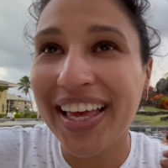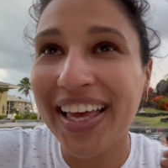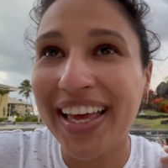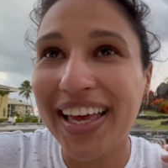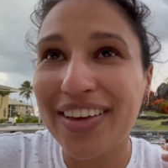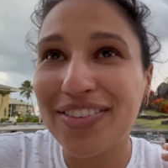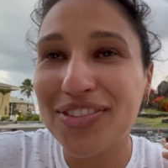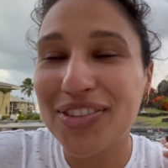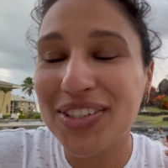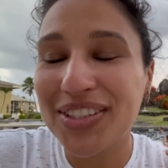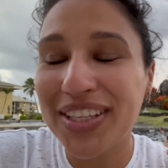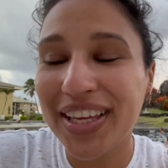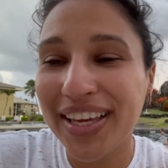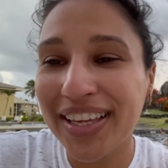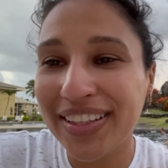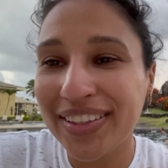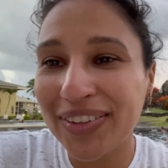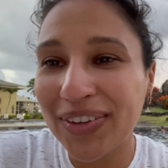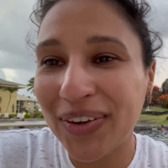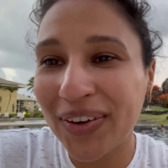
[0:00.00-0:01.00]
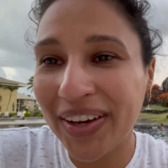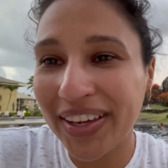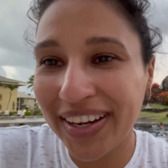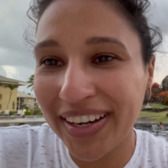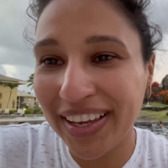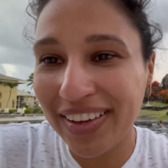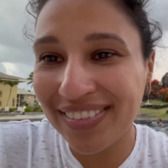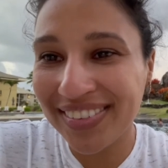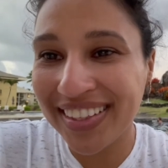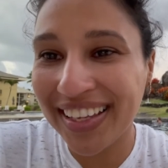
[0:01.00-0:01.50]
If you did, go ahead and
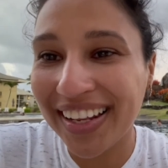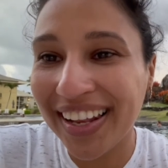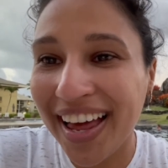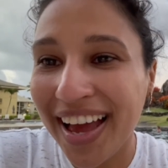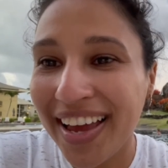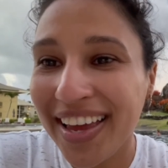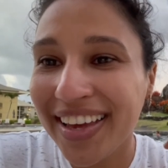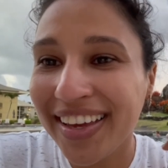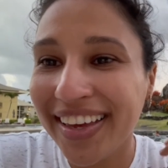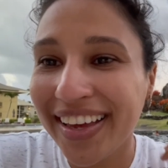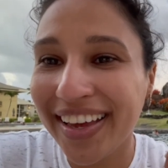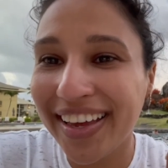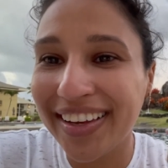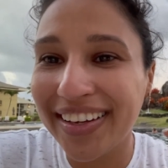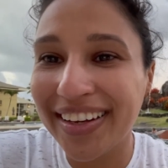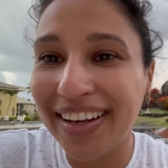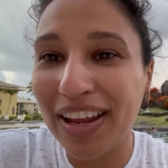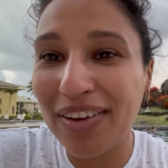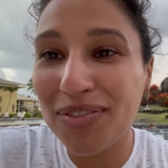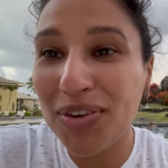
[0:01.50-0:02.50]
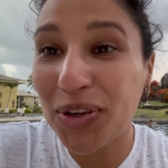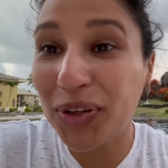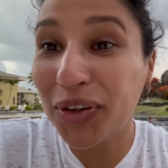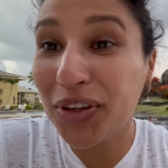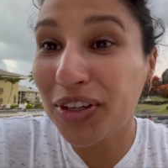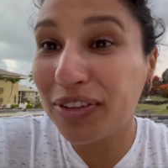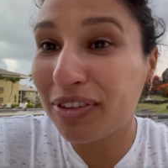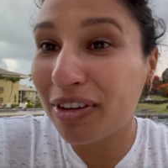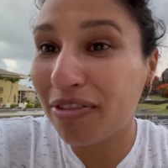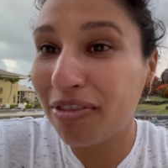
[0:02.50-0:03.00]
give it a like and let me know
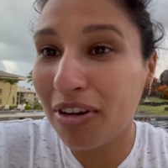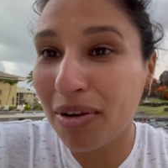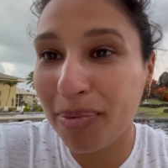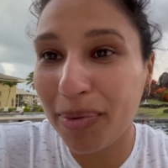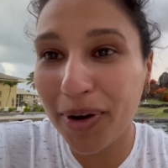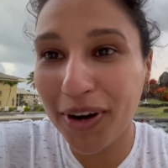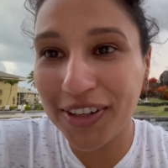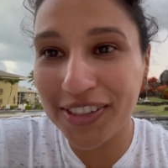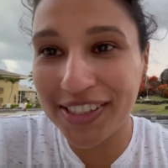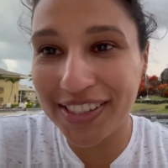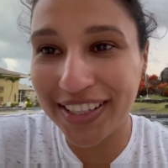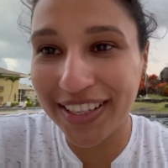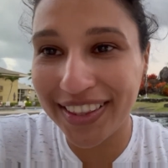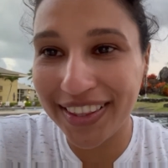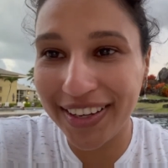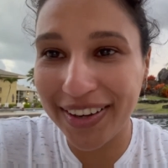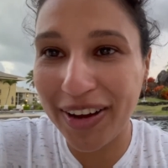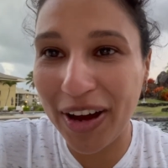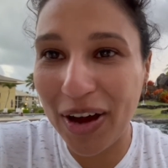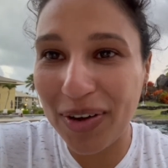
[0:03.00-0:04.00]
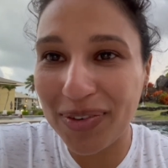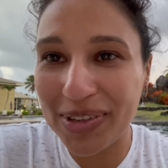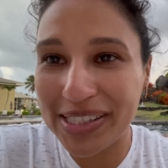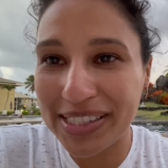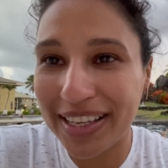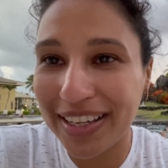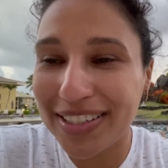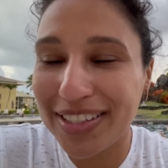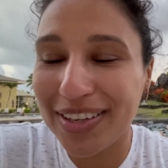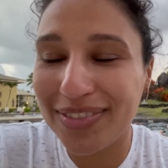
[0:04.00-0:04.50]
your favorite parts in the comment
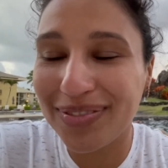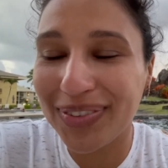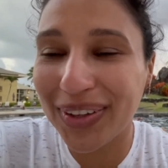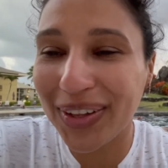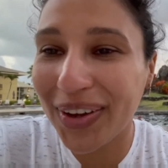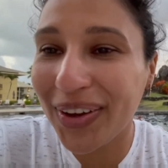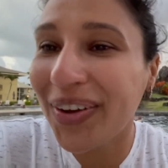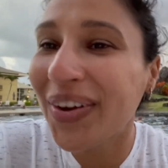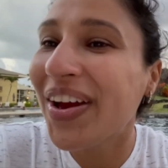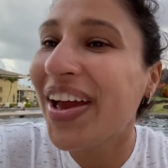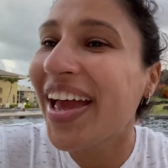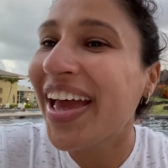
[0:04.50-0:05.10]
section below.